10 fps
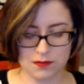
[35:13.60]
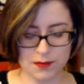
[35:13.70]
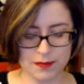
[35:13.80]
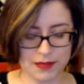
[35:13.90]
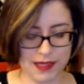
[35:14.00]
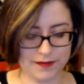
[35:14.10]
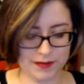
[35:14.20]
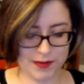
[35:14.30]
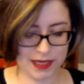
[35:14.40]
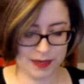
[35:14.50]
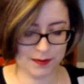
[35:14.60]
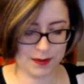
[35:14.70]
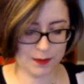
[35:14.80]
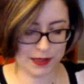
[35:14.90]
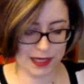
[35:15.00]
People have to be able
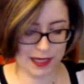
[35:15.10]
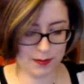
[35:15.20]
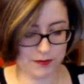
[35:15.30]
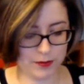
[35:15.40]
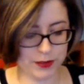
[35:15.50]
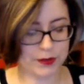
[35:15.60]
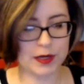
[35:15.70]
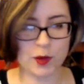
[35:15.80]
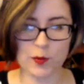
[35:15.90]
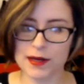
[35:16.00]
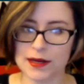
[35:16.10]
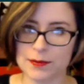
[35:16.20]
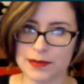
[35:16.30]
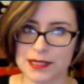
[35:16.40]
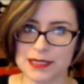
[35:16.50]
to play before you can open it
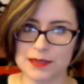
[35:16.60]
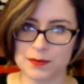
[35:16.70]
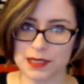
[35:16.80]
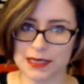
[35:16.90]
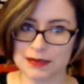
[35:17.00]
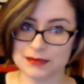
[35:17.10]
up and let them play.